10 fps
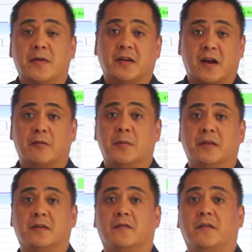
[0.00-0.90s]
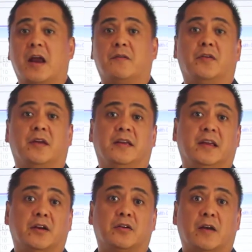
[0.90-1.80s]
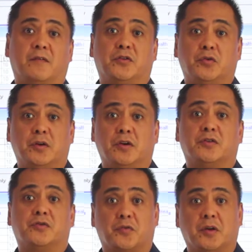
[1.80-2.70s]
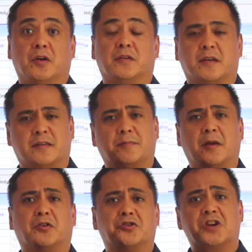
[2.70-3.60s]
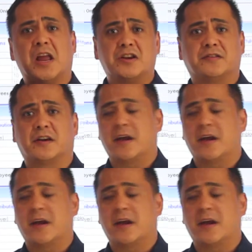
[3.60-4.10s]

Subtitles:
the government every year, every 2 years, 3 years, because sometimes there are changes that